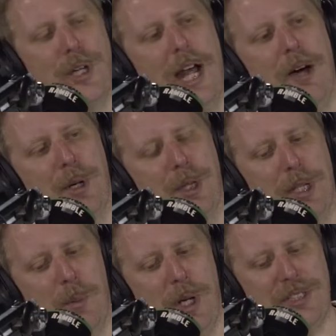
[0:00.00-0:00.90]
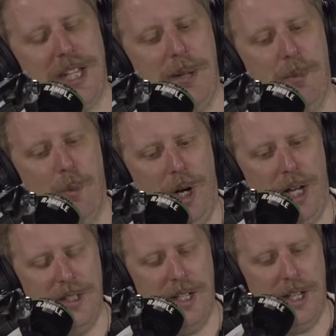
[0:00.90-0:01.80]
out, by the way, that West Ham
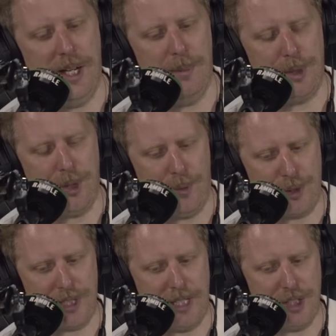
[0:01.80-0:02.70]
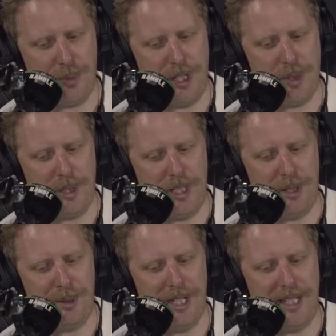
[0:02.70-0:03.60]
won the Conference League in
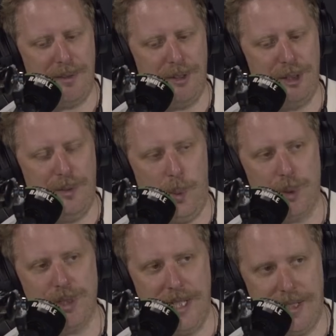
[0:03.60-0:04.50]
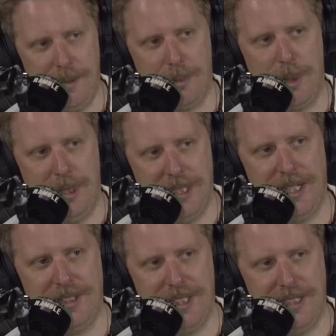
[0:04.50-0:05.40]
2023 and they finished 14th in the Premier League
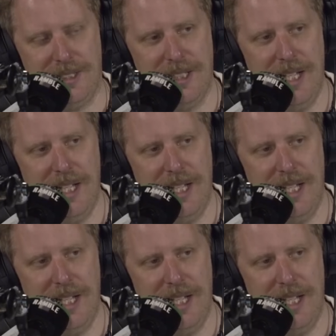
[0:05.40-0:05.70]
that season.